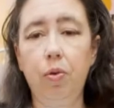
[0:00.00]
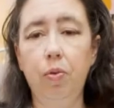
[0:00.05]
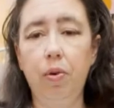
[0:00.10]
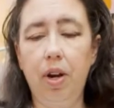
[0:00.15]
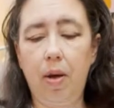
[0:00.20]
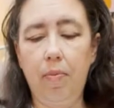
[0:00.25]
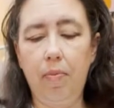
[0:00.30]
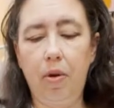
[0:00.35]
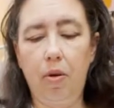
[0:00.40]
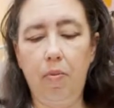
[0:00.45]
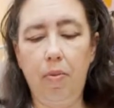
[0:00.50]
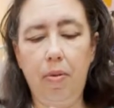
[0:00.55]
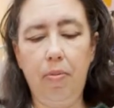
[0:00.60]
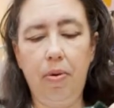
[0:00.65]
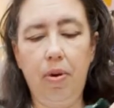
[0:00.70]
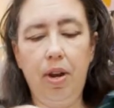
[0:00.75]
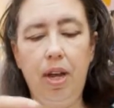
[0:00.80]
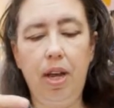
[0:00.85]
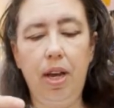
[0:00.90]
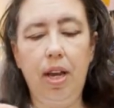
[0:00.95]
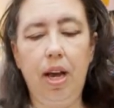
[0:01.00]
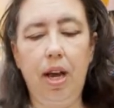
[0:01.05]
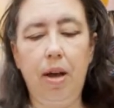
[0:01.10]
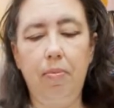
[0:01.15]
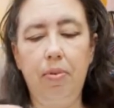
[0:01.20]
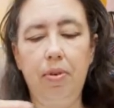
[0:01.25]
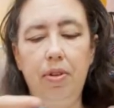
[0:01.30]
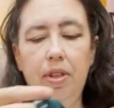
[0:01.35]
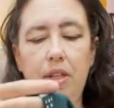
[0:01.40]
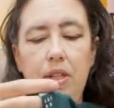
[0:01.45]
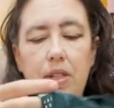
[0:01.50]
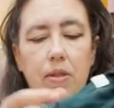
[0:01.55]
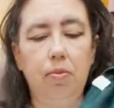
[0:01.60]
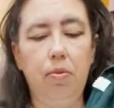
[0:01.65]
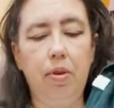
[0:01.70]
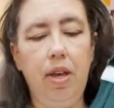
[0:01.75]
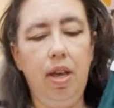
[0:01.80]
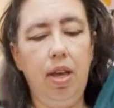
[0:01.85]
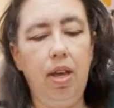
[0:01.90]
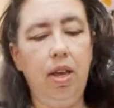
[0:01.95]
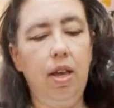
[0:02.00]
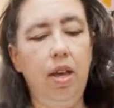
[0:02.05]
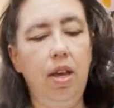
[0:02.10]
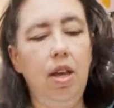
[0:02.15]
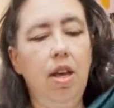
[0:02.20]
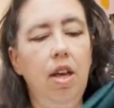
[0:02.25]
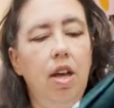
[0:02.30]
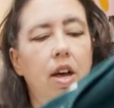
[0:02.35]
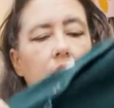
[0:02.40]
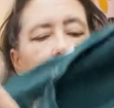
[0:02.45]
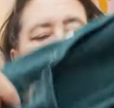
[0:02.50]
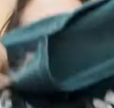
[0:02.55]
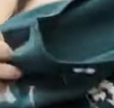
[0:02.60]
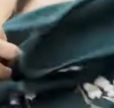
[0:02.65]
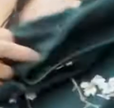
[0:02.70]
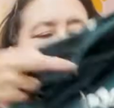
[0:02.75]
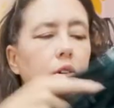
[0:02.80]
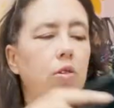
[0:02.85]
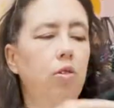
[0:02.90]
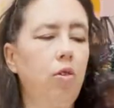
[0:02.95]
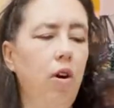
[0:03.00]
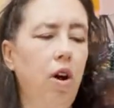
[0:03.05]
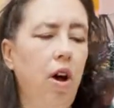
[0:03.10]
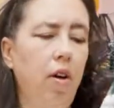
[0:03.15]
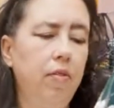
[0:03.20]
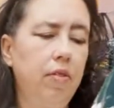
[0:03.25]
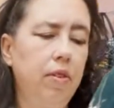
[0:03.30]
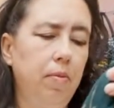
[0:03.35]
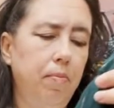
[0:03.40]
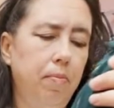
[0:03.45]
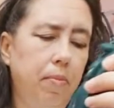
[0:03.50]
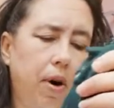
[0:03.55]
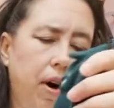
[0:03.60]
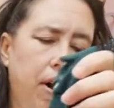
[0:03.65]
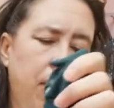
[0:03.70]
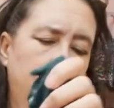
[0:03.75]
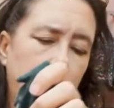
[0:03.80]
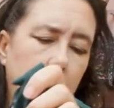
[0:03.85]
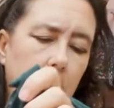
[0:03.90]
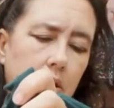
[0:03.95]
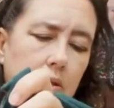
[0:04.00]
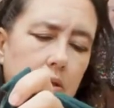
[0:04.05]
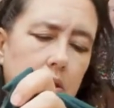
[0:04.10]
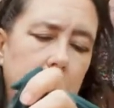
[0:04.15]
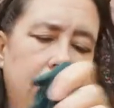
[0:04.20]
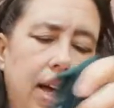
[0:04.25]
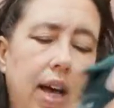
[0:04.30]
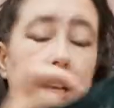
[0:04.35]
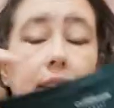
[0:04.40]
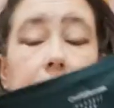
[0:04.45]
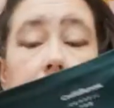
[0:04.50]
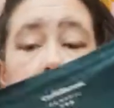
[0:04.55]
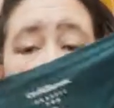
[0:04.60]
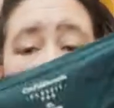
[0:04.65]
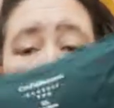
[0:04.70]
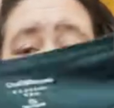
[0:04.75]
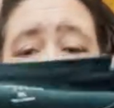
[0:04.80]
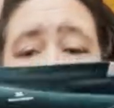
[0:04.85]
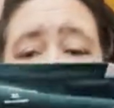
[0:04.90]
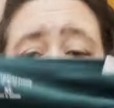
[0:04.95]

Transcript: one I'm going to be putting up this week. Also Croft & Borrow, size extra